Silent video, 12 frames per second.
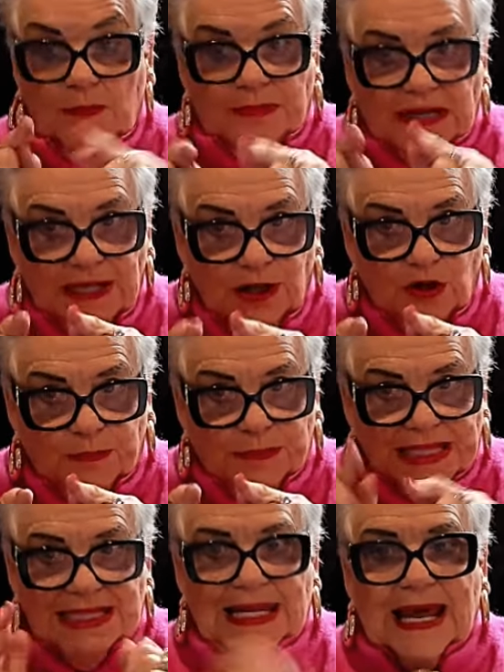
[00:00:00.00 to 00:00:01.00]
I'm a little
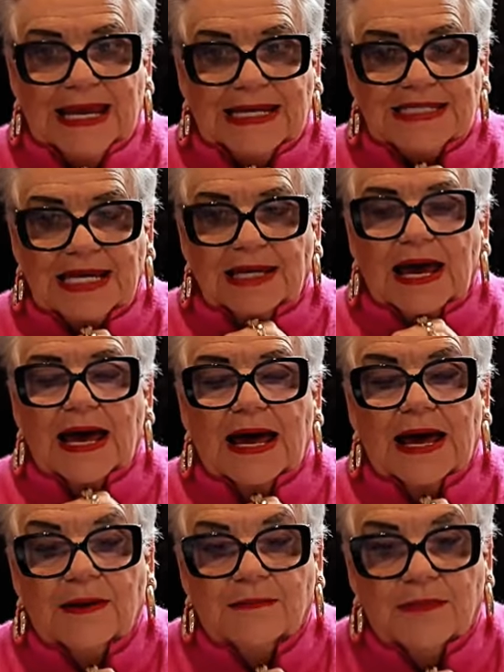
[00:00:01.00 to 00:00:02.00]
bit late.
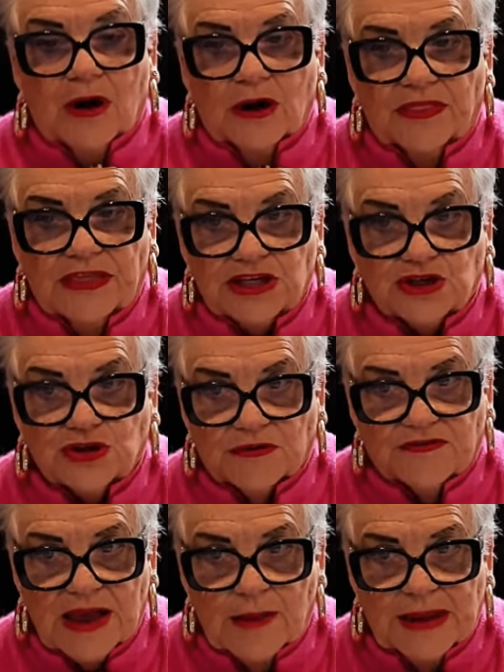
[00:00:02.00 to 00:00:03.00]
Um, uh, this should
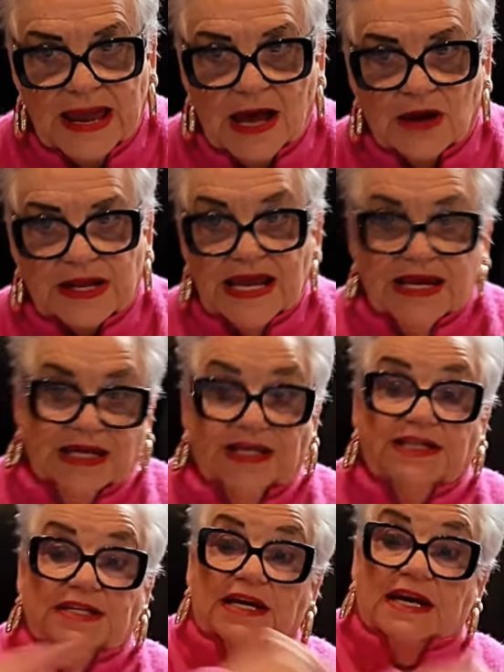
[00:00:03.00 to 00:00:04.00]
have come out
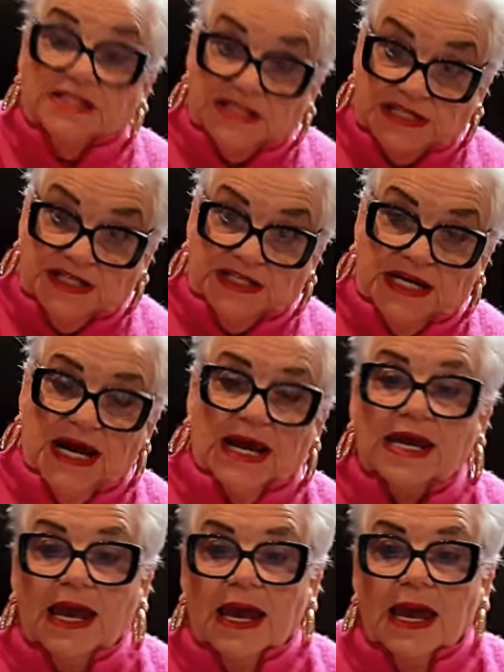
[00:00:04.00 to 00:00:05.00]

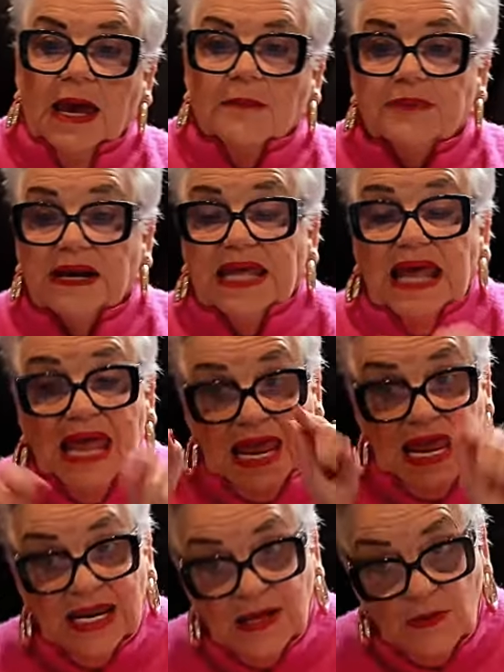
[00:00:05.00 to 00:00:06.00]
yesterday, but
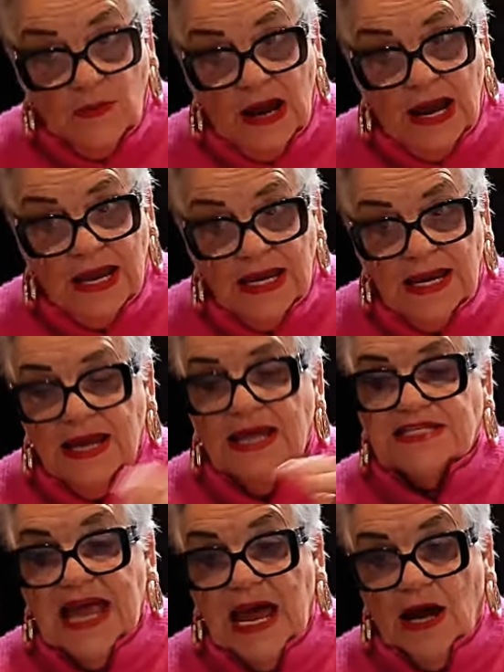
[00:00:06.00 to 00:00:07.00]
anyway,
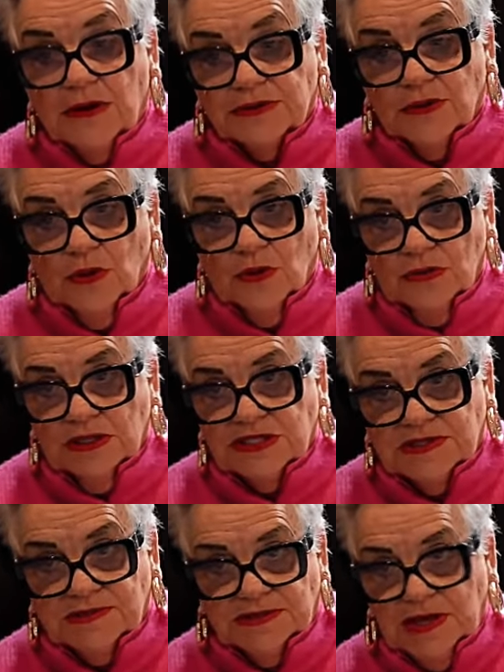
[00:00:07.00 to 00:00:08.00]
it's out or
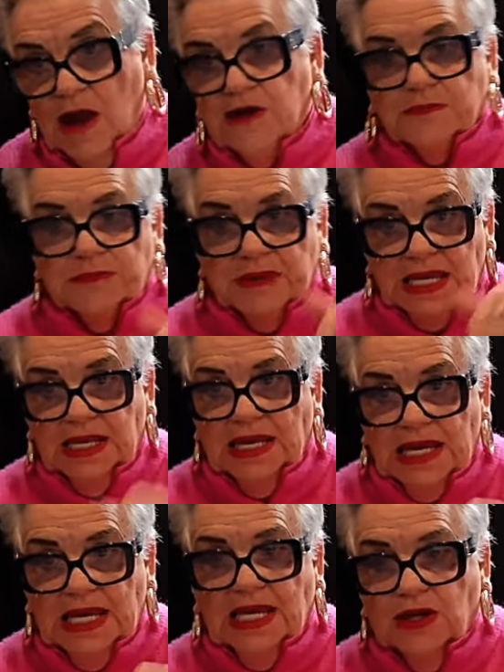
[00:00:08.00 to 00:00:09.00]
it's going to
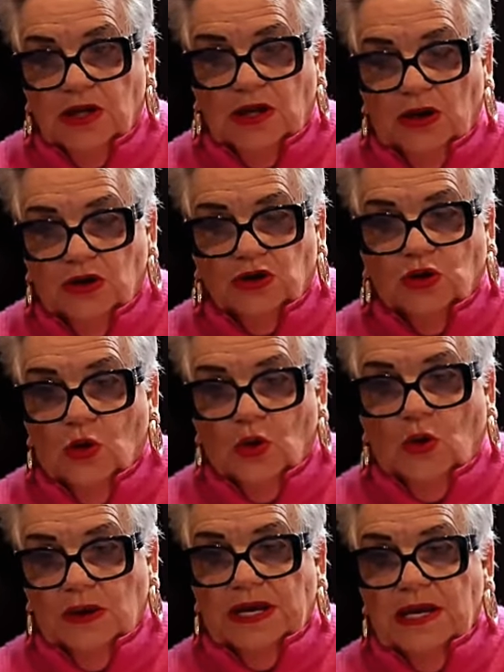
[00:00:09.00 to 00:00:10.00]
be in
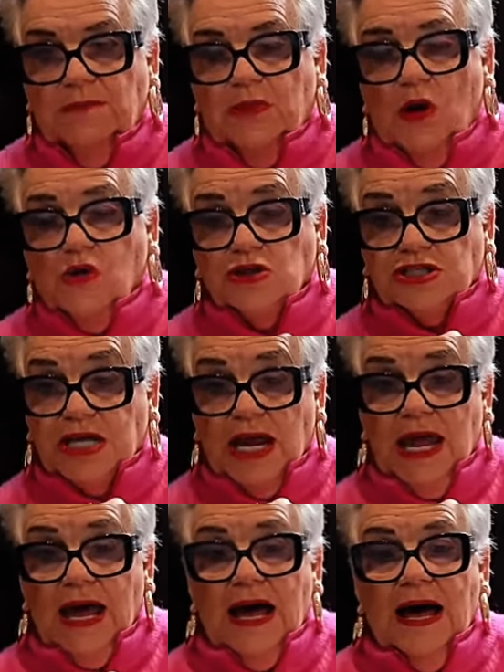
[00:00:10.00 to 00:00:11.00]
your inbox
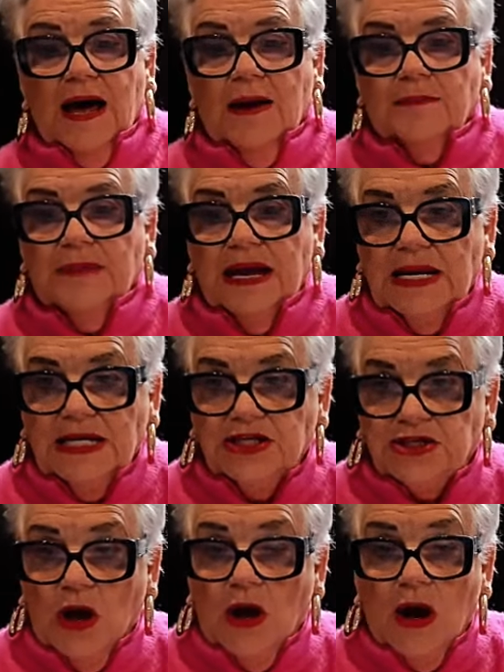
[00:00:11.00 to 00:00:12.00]
um,
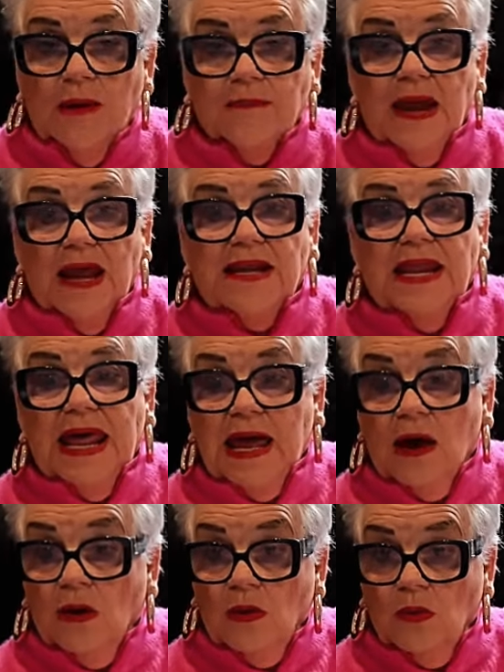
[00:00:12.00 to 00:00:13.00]
anytime
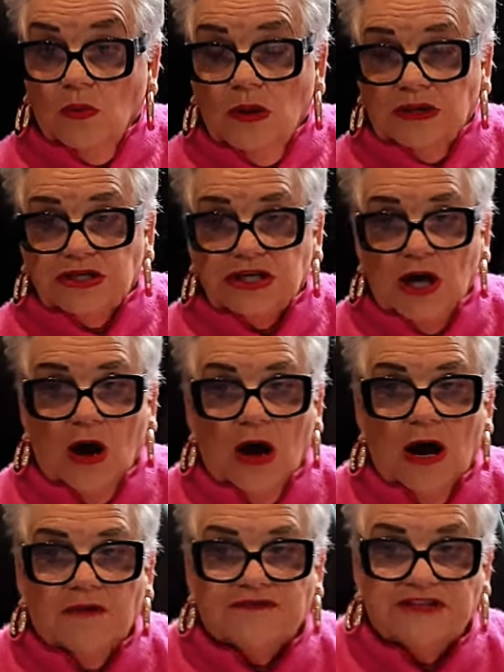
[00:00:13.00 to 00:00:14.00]
now once
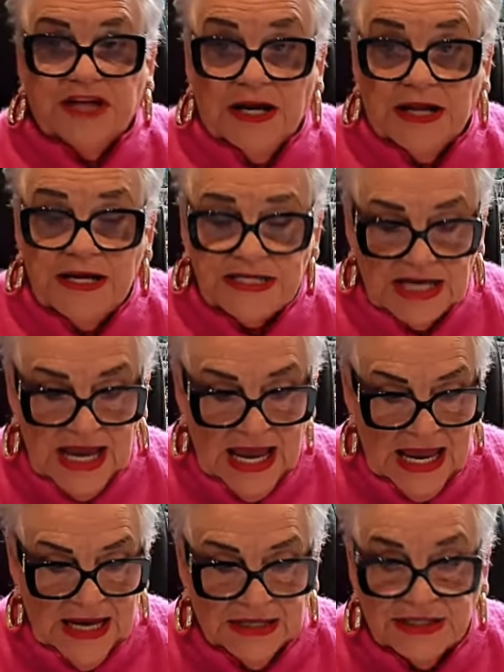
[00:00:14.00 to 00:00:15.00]
I've done it
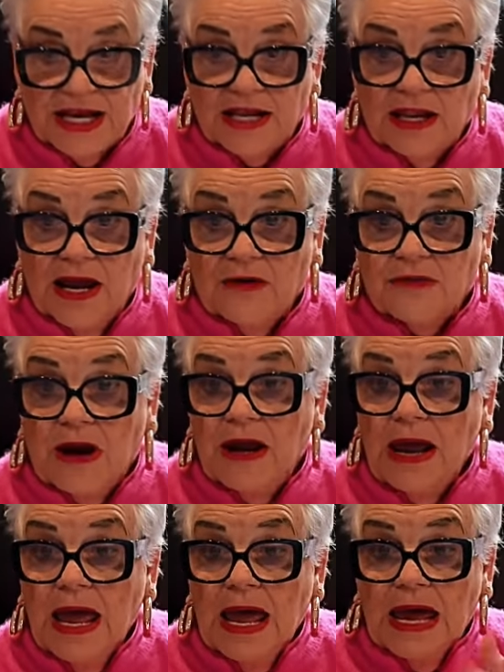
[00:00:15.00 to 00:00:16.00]
and
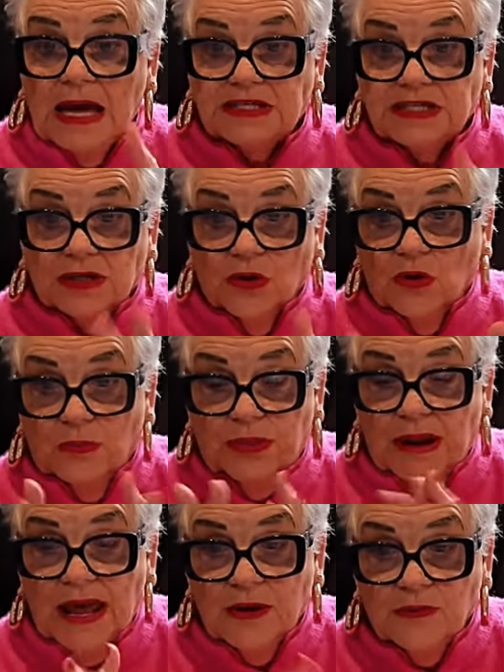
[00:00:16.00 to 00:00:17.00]
Clara has a little
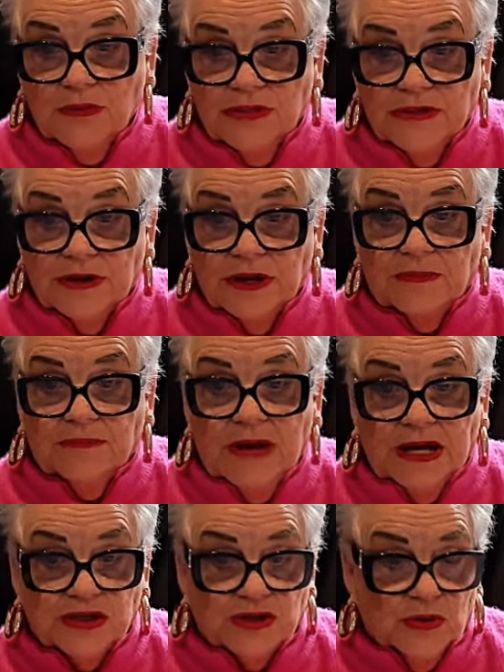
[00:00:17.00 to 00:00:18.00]
play with it and
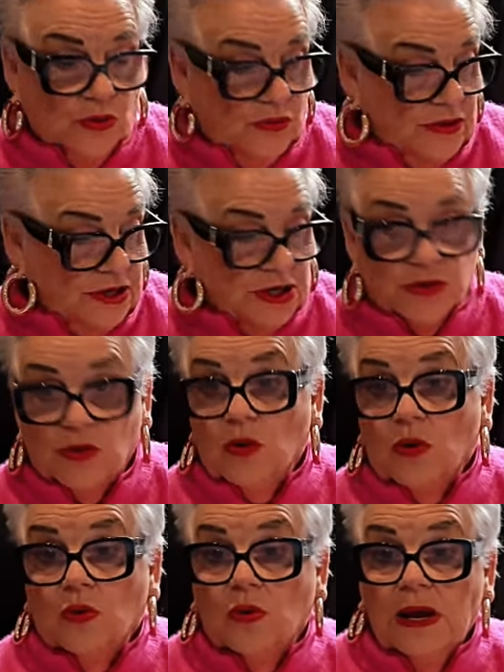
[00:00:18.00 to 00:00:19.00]
make sure that it
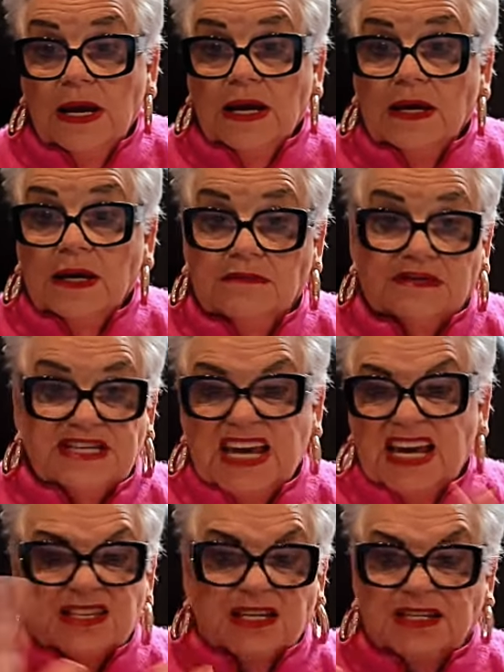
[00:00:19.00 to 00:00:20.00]
all
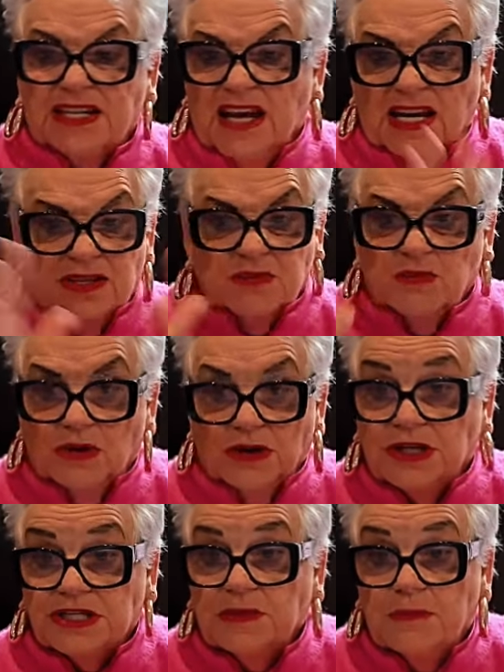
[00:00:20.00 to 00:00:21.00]
says and does
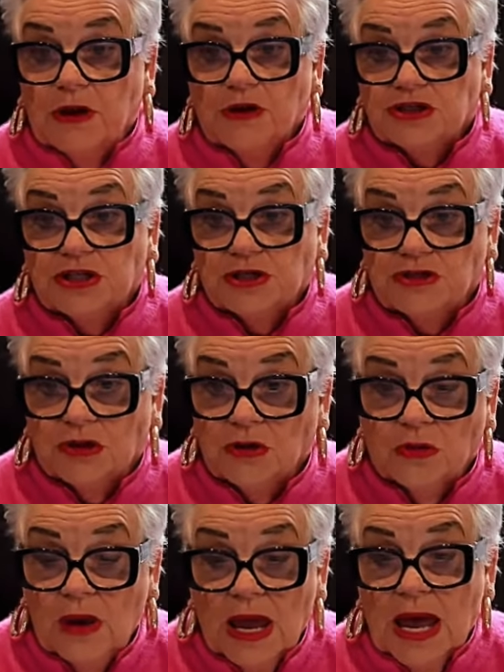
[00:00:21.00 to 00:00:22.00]
what it's supposed to
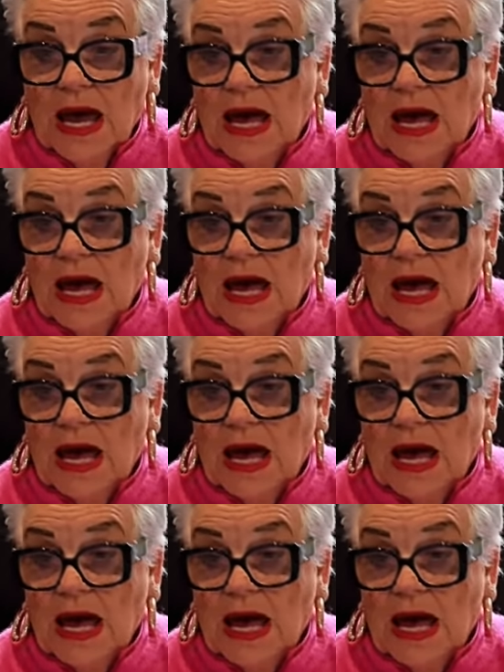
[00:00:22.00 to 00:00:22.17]
do.